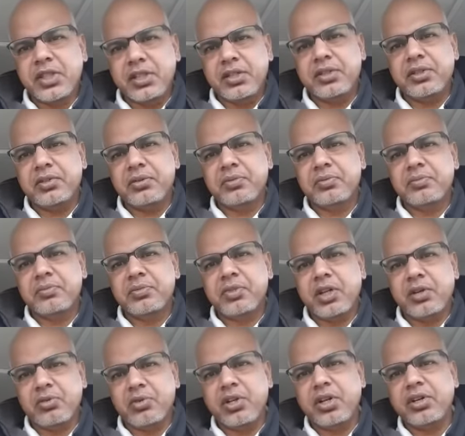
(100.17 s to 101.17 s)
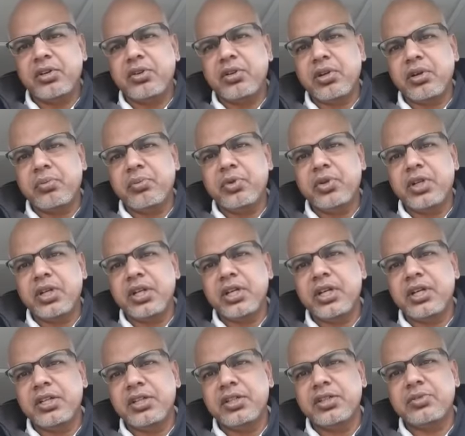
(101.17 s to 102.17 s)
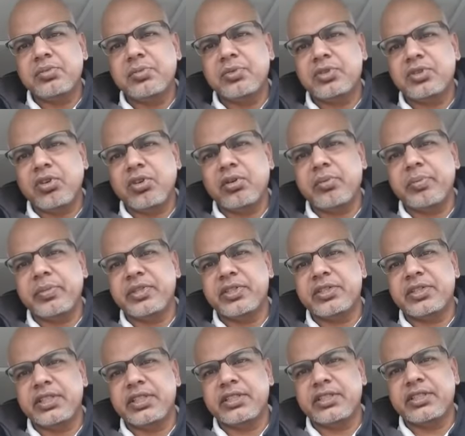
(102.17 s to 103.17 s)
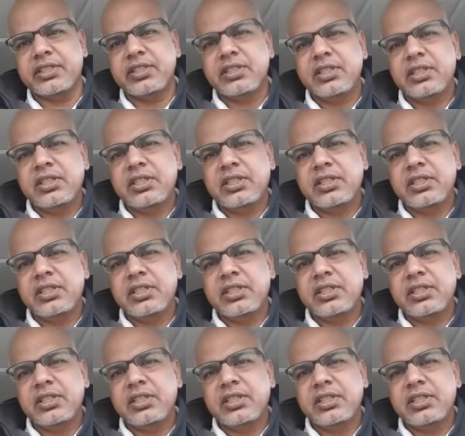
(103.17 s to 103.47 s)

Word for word: Thank you. I would like to communicate this short message.